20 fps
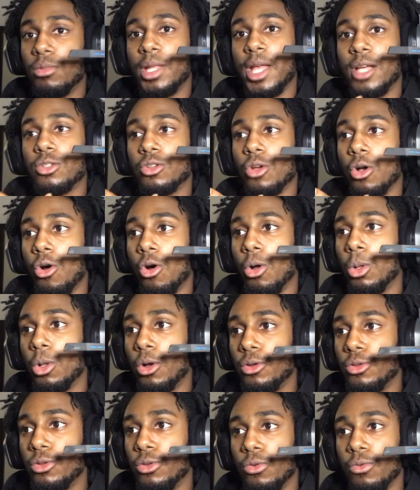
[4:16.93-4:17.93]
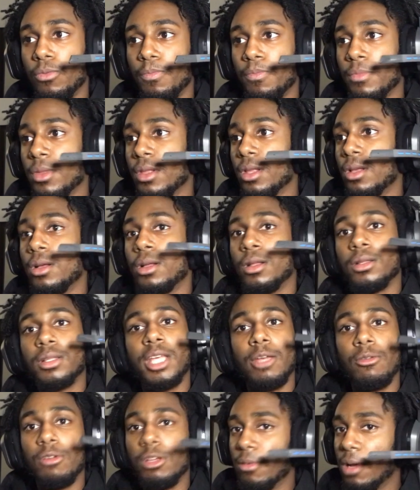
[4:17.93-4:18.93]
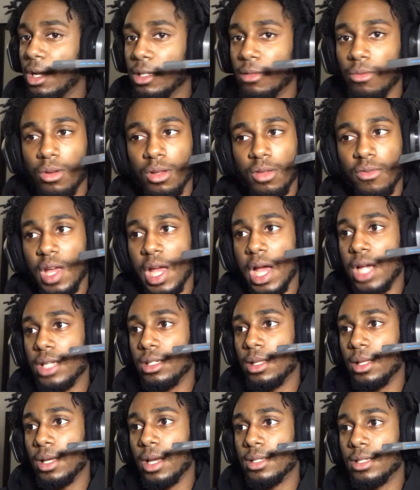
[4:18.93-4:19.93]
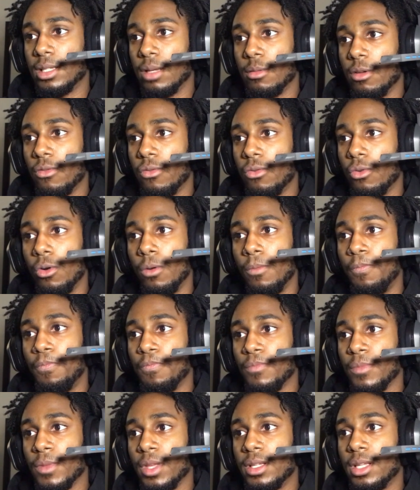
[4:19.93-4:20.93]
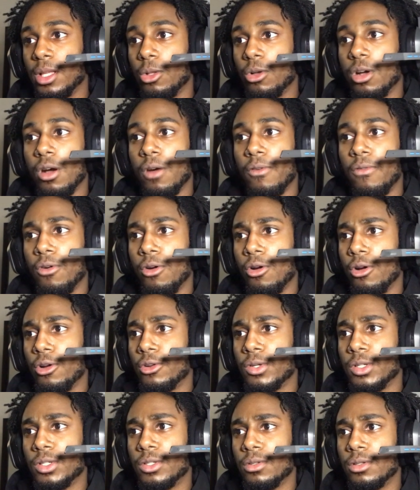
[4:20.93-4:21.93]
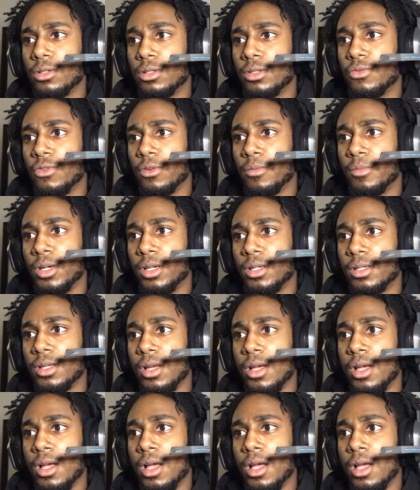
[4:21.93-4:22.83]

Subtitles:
That's all on you. Take responsibility for your action, like I said before. He said, look how far Chris was from us.